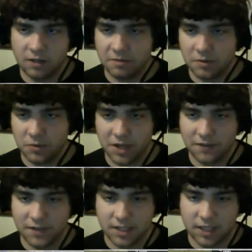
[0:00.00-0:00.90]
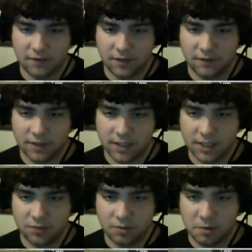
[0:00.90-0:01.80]
I mean, we obviously haven't even
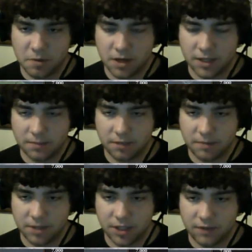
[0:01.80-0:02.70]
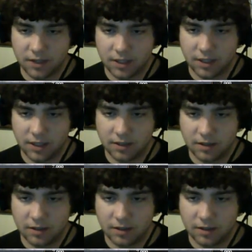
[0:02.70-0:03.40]
sieged what we want, pretty much everything yet.